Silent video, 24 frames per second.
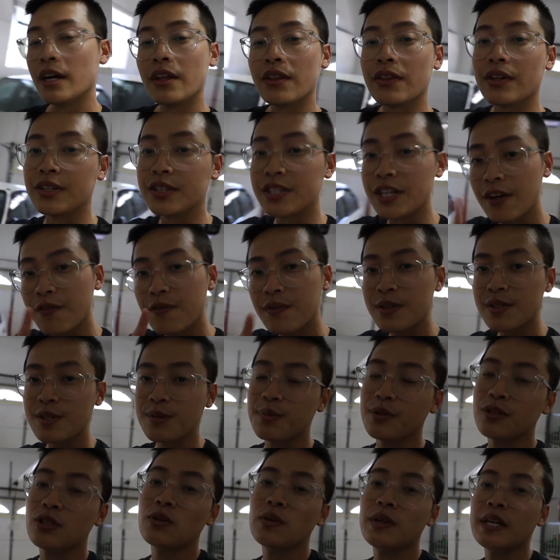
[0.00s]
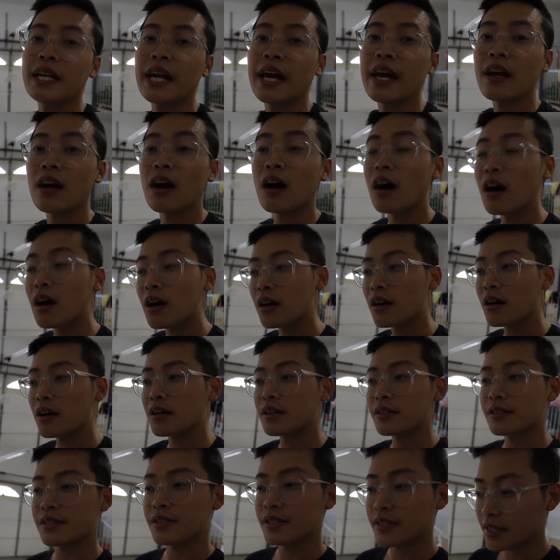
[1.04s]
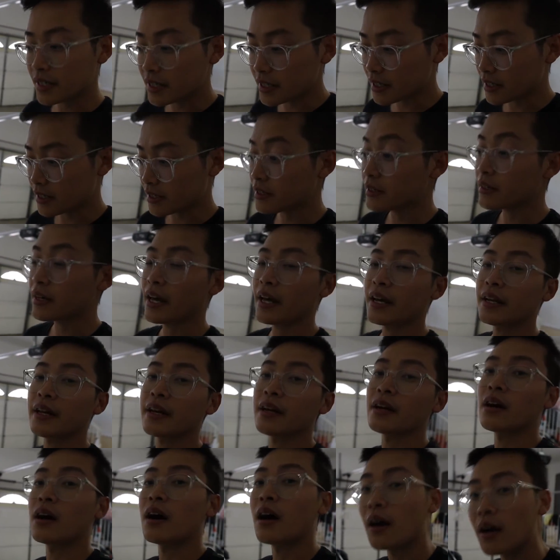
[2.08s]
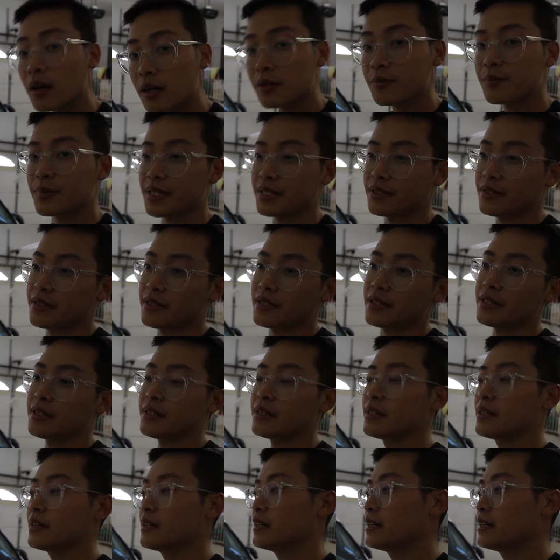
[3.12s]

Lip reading: the difference between a RRC and a RBC